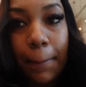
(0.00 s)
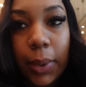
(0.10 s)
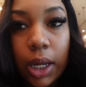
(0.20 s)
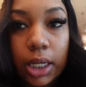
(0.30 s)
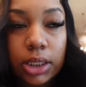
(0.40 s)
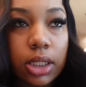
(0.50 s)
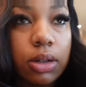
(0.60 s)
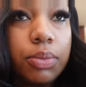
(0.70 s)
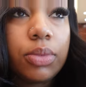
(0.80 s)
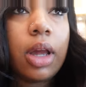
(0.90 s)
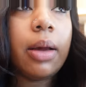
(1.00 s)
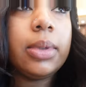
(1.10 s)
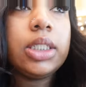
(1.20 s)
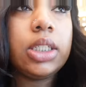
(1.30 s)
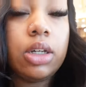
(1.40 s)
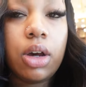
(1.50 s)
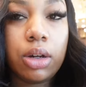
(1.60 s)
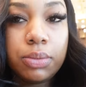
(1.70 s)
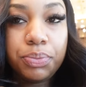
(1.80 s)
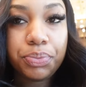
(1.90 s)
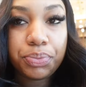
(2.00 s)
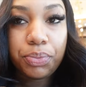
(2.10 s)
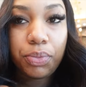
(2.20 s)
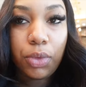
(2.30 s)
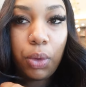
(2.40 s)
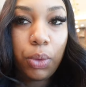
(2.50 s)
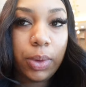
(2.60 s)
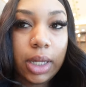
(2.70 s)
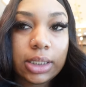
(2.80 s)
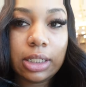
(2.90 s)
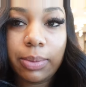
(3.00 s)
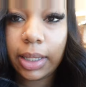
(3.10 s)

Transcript: But yeah, so I'ma see y'all when we get to the